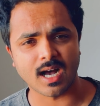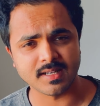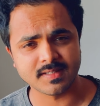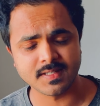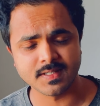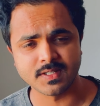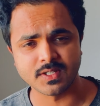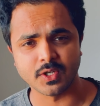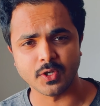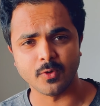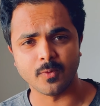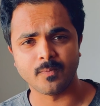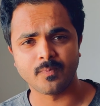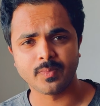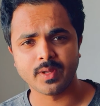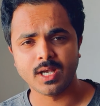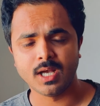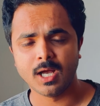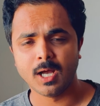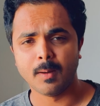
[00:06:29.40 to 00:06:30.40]
assist you,
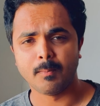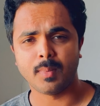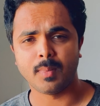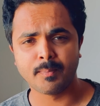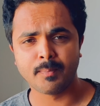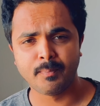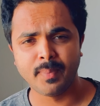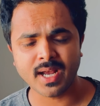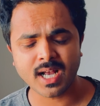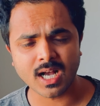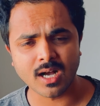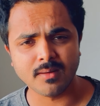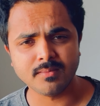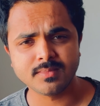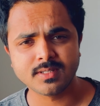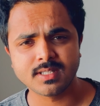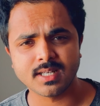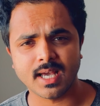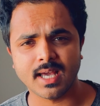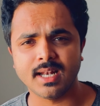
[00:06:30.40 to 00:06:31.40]
but
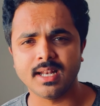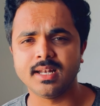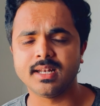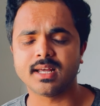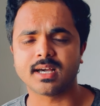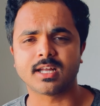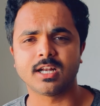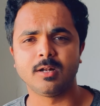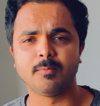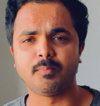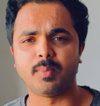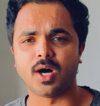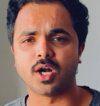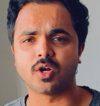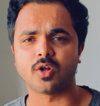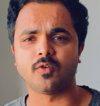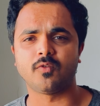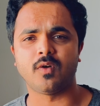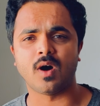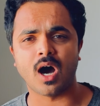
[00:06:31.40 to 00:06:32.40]
becomes an integral part
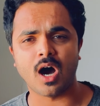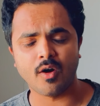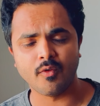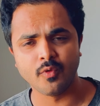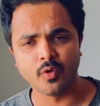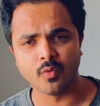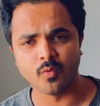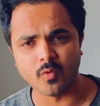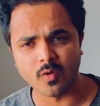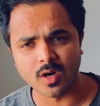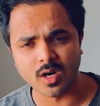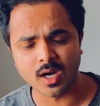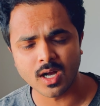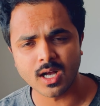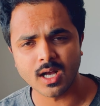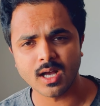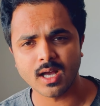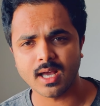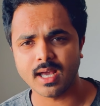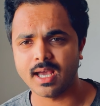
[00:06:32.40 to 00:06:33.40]
of how you work
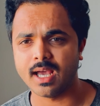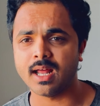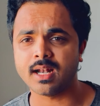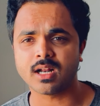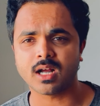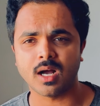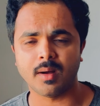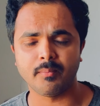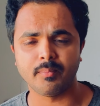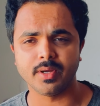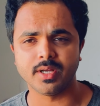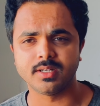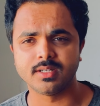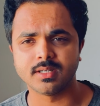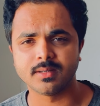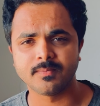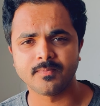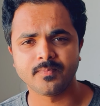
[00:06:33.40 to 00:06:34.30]
and compete?